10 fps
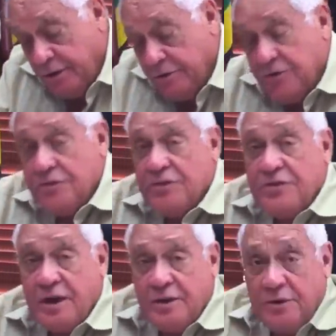this is the
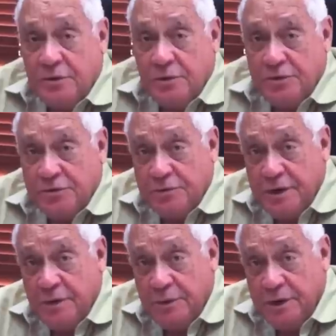second oldest
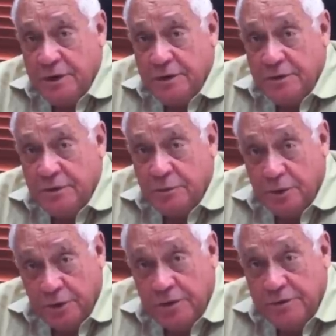railway in the
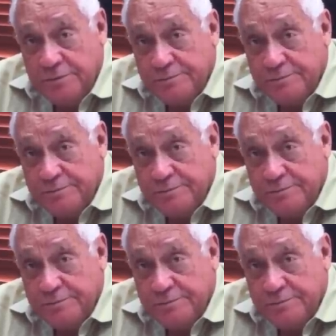world.